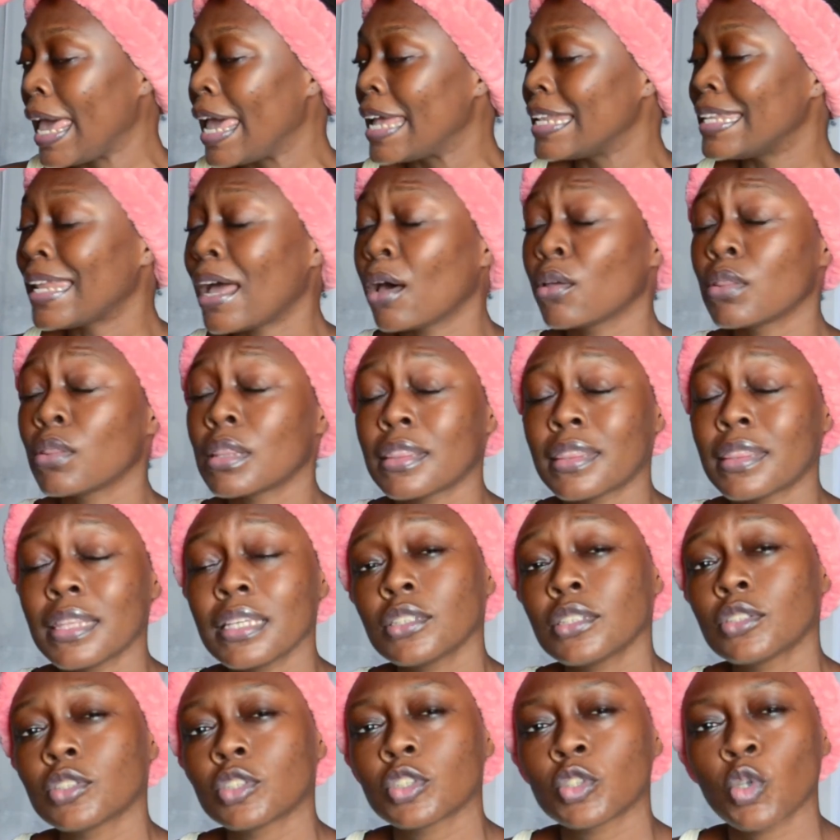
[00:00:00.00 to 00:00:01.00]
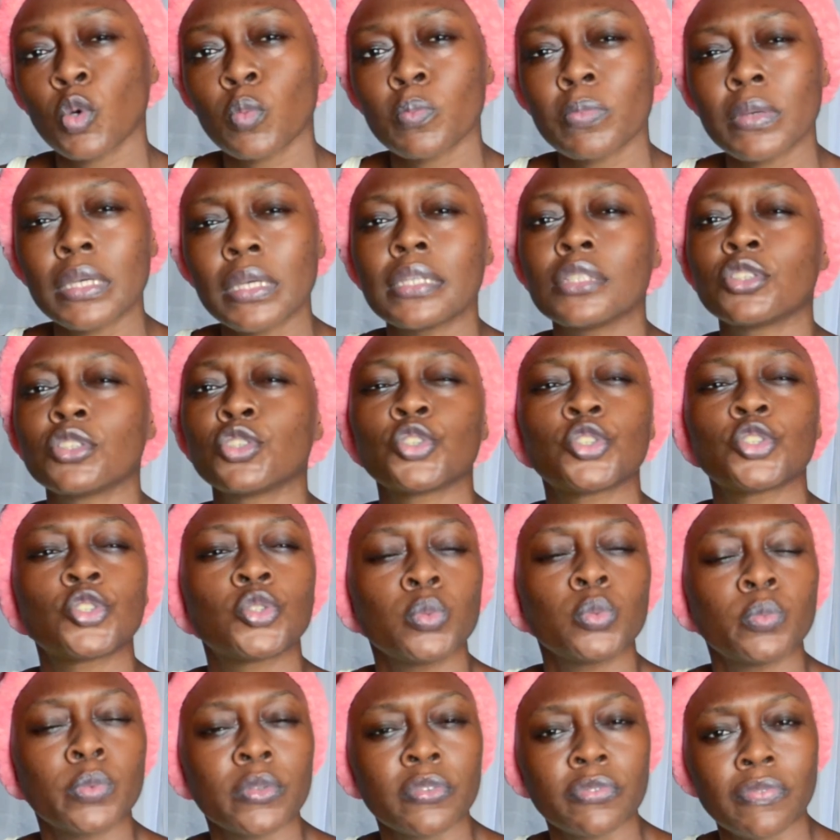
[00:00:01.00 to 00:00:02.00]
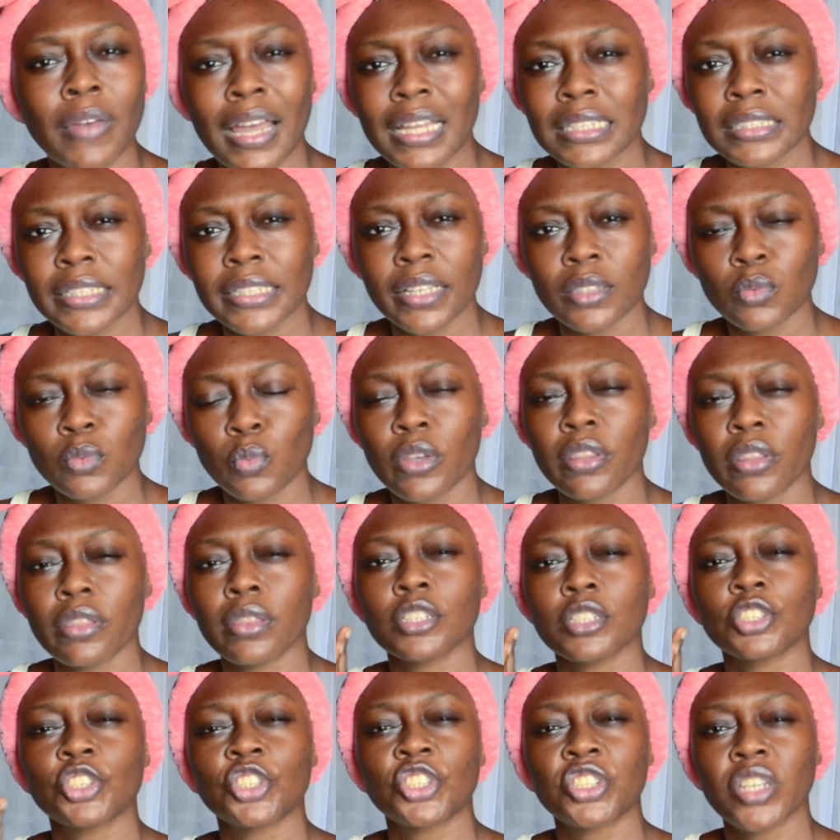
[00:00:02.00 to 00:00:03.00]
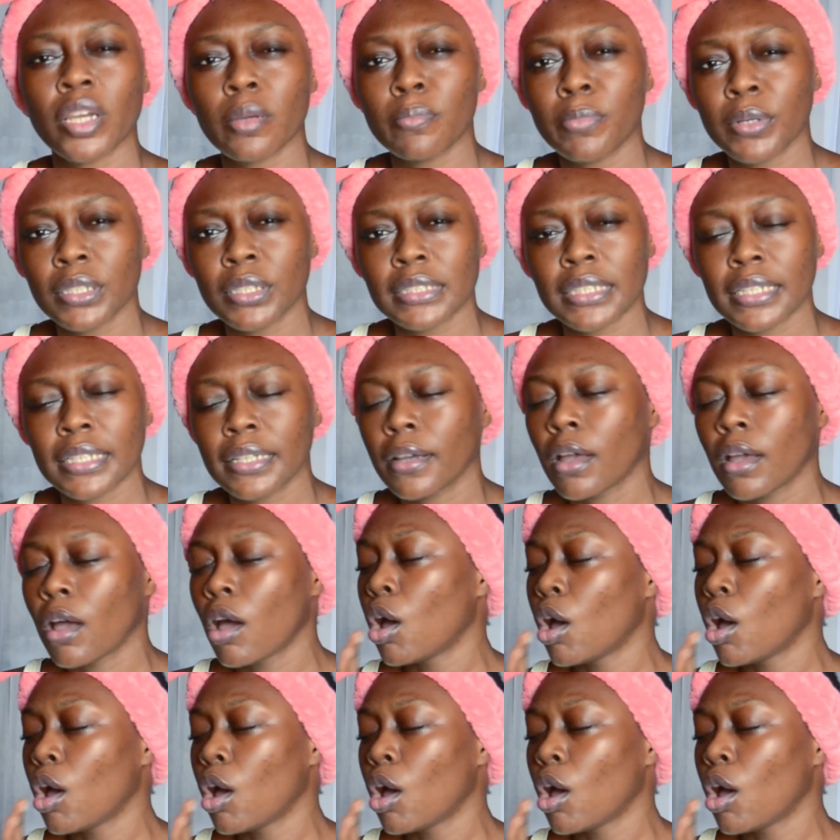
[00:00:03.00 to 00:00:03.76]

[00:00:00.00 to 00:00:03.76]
Now, this soap is super fatted with shea butter,